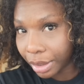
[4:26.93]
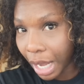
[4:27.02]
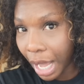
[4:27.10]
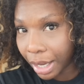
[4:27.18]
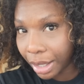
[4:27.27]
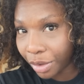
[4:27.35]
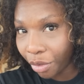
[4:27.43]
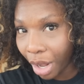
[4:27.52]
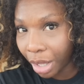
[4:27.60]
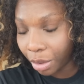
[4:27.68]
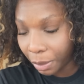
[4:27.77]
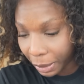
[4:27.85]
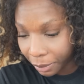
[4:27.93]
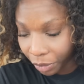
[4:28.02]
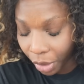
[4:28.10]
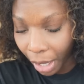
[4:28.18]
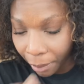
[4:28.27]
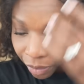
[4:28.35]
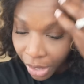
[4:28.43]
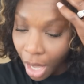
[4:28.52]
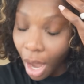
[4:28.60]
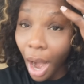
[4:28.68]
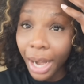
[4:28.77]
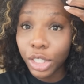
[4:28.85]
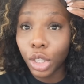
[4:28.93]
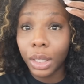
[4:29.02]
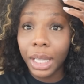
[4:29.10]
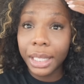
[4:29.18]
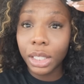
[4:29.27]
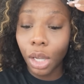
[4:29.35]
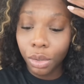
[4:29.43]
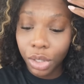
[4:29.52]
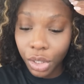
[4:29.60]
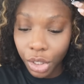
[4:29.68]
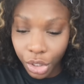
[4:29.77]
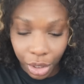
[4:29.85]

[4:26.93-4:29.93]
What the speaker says: Got it? Following me? Okay. All right, so let's go to the